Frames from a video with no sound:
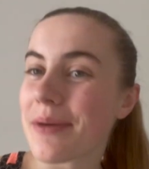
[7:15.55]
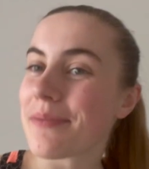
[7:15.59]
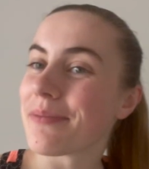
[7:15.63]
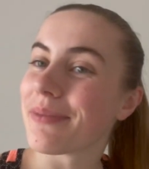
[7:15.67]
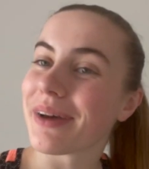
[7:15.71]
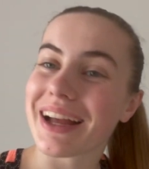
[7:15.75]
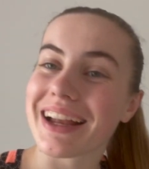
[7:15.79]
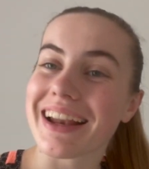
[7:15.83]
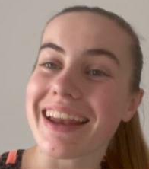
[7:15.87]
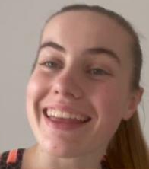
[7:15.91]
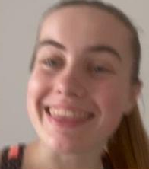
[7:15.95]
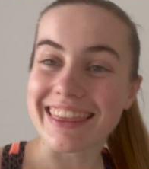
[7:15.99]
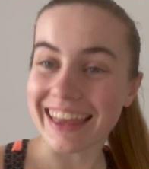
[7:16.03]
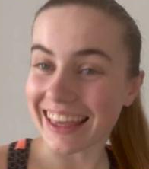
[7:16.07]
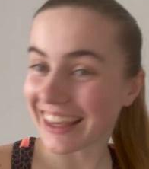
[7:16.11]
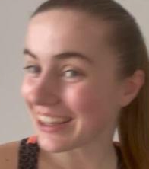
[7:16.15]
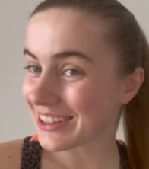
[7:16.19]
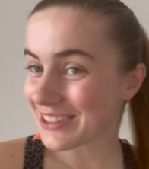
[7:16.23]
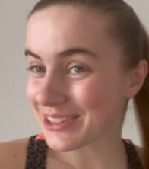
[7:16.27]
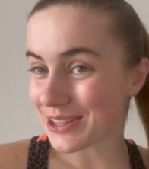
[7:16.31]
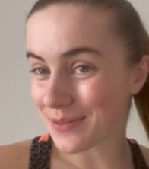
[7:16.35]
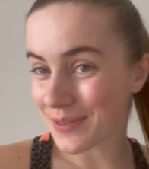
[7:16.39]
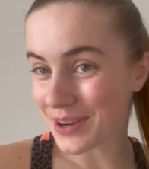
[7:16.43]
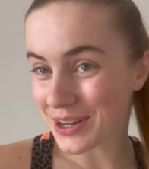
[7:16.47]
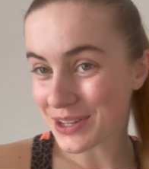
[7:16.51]
But thank
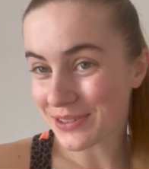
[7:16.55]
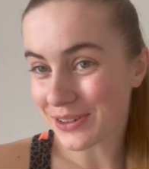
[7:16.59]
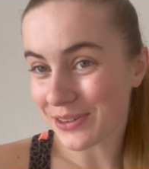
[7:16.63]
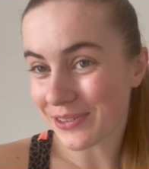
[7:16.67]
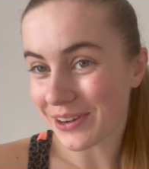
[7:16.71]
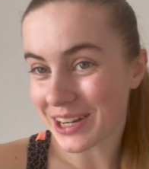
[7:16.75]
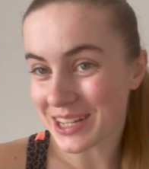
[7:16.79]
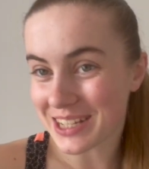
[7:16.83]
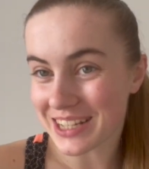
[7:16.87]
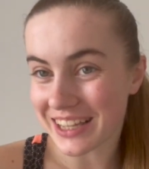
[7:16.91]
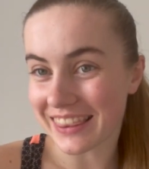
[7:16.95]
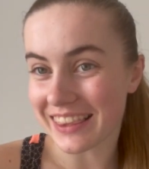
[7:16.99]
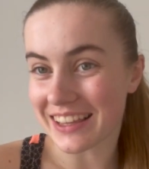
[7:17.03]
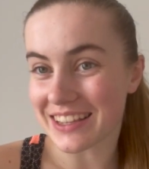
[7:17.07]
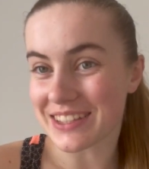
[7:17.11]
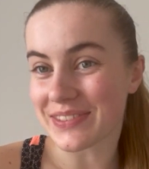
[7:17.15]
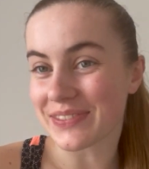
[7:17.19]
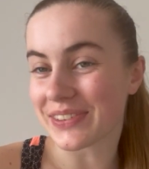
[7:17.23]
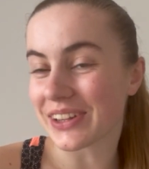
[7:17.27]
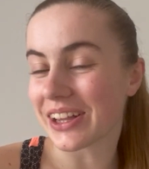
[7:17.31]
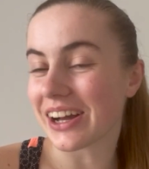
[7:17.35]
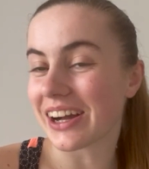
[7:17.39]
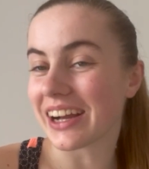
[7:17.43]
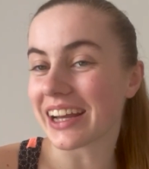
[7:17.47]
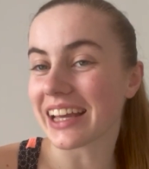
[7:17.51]
you so much for watching this
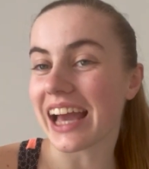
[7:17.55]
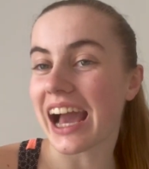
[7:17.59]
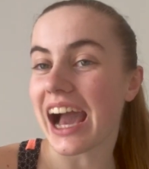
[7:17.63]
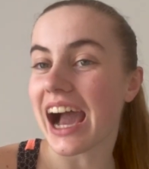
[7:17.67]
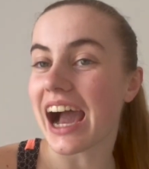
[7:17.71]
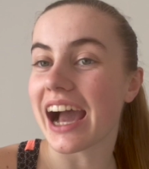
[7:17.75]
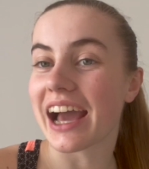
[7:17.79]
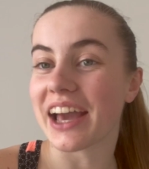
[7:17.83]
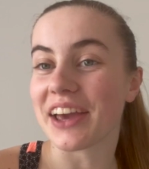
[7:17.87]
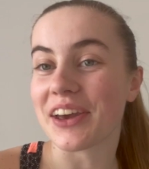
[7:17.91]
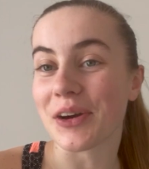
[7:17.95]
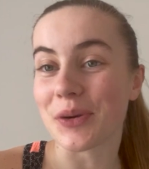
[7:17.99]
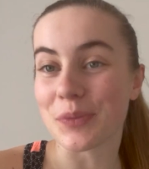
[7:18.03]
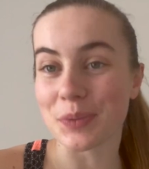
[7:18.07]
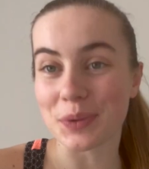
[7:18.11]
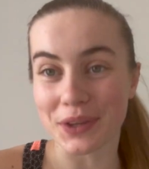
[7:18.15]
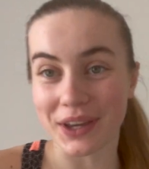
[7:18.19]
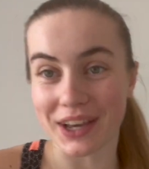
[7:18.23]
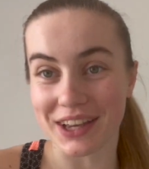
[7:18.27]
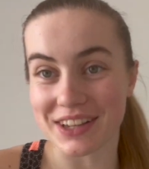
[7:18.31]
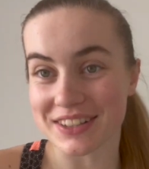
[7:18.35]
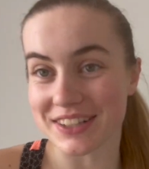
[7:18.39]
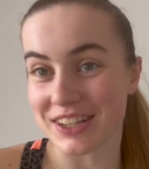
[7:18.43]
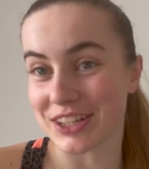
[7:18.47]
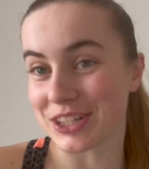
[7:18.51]
vlog. I hope you
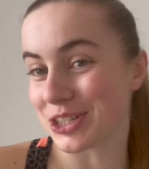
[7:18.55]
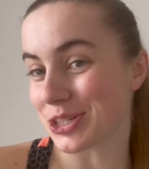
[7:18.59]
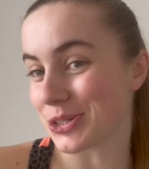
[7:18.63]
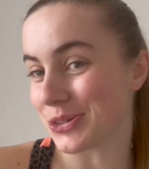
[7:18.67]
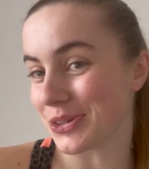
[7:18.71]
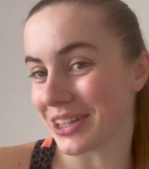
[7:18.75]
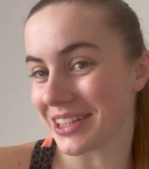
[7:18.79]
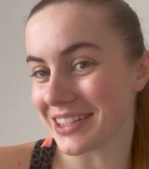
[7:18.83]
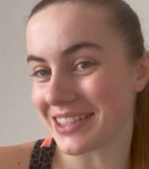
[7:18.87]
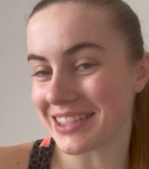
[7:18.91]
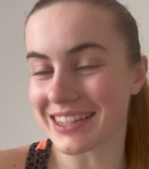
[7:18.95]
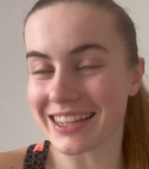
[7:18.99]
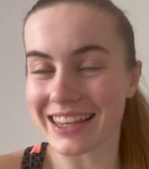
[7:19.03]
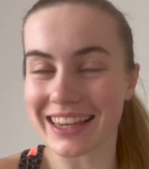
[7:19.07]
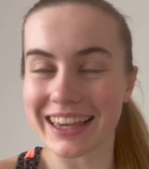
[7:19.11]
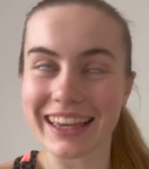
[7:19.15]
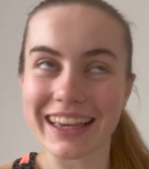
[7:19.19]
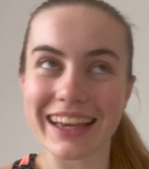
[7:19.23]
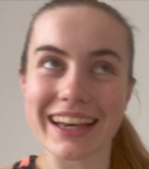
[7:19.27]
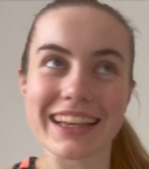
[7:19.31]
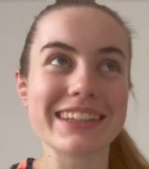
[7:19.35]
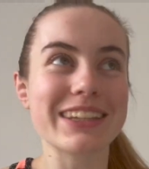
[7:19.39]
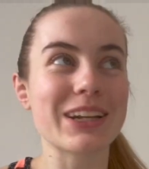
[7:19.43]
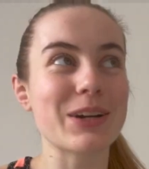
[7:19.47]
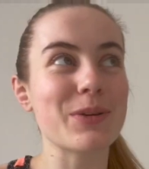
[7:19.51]
guys enjoyed
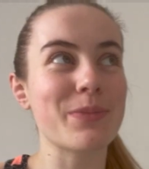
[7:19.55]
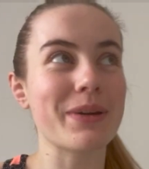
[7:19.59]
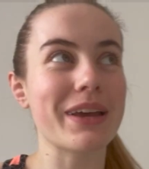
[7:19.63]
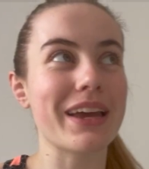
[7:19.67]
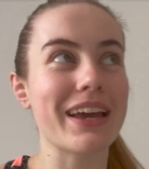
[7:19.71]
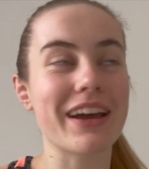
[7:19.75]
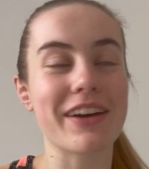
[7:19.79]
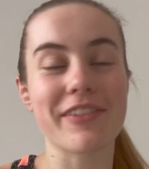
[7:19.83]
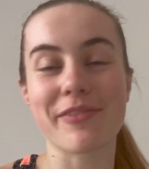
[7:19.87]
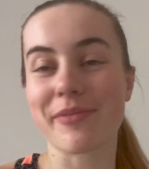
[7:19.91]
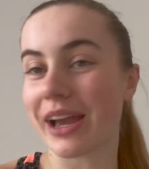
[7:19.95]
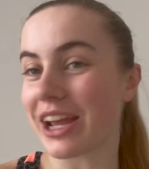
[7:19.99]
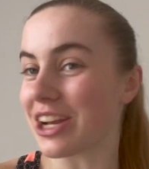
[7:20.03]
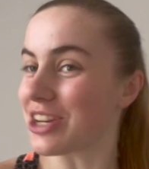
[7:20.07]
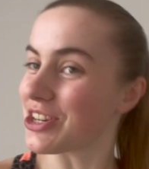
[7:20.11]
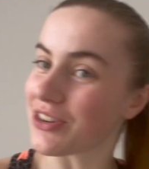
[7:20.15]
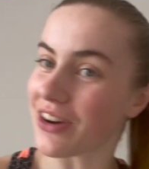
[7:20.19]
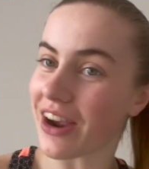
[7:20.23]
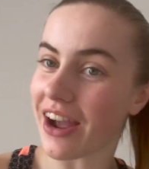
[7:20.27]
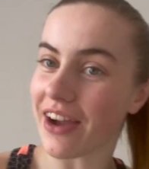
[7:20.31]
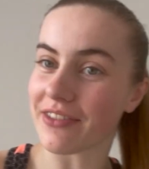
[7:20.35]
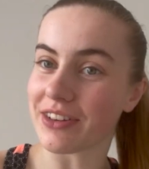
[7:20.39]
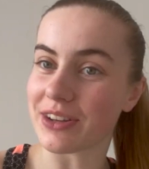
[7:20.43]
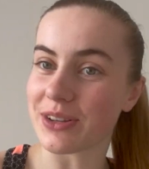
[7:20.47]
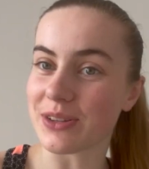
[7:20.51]
seeing a little bit of my
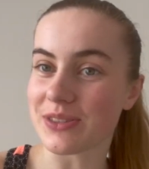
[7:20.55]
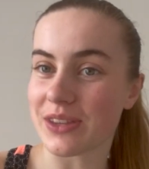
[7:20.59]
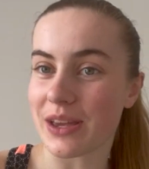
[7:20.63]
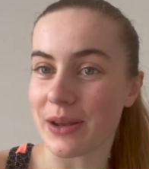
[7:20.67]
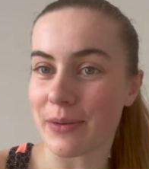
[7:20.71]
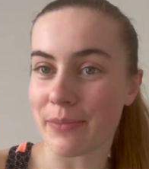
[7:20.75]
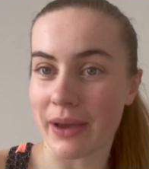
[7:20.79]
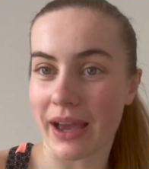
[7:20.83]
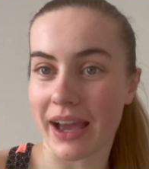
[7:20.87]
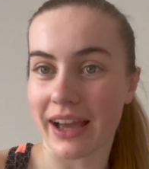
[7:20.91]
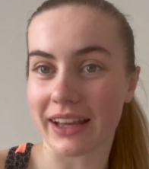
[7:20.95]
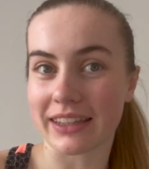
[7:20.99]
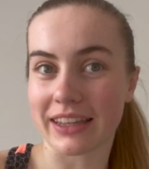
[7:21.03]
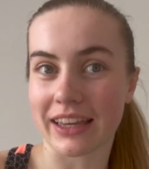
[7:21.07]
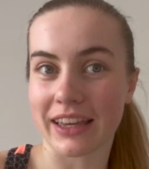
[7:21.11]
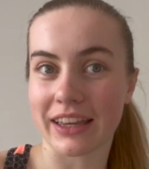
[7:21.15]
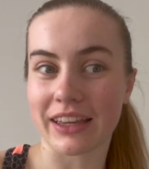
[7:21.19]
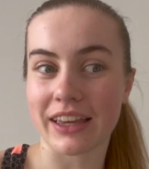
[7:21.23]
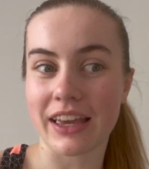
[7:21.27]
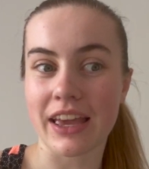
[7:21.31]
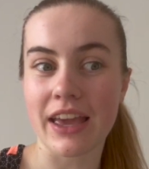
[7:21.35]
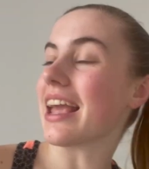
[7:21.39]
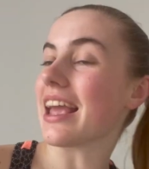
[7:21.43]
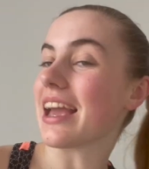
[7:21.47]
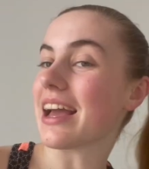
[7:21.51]
travels and packing.